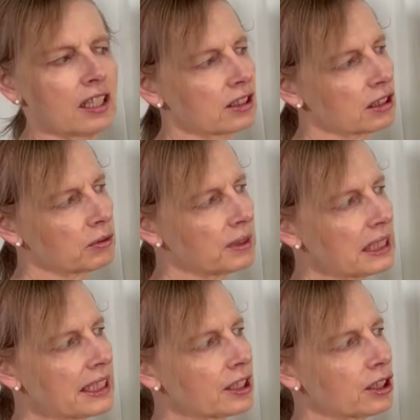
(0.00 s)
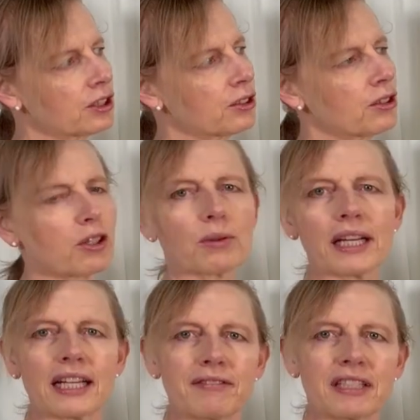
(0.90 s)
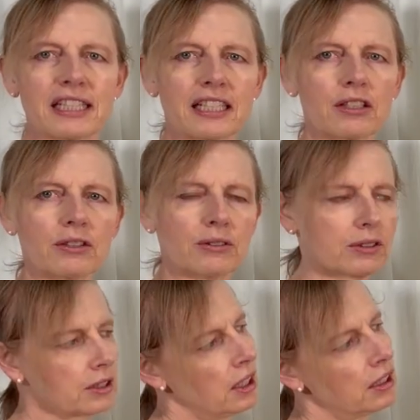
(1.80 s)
So it's really good to know where everything goes